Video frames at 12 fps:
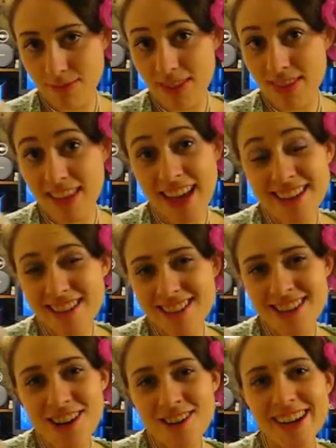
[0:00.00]
That's
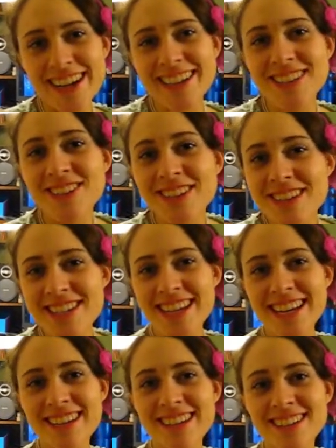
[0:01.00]
so
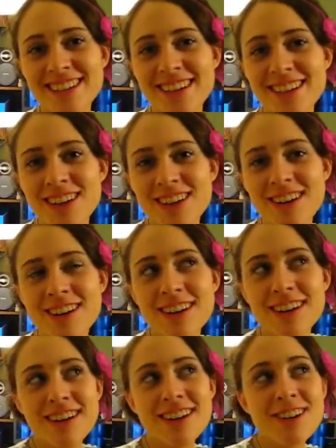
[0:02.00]
interesting.
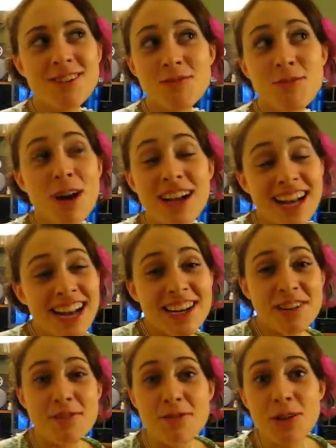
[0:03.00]
What
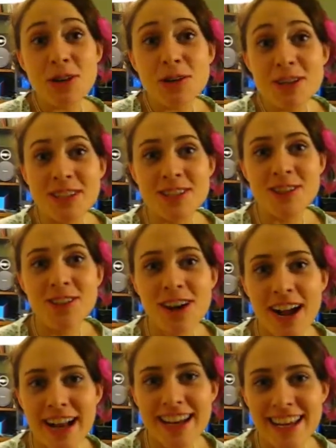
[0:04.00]
kind of food is
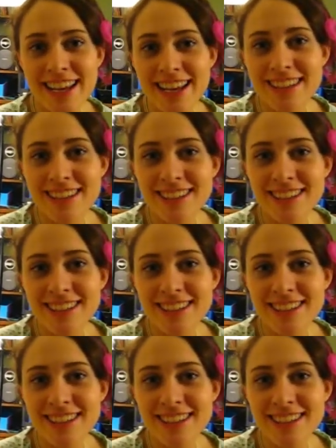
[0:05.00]
chloride in?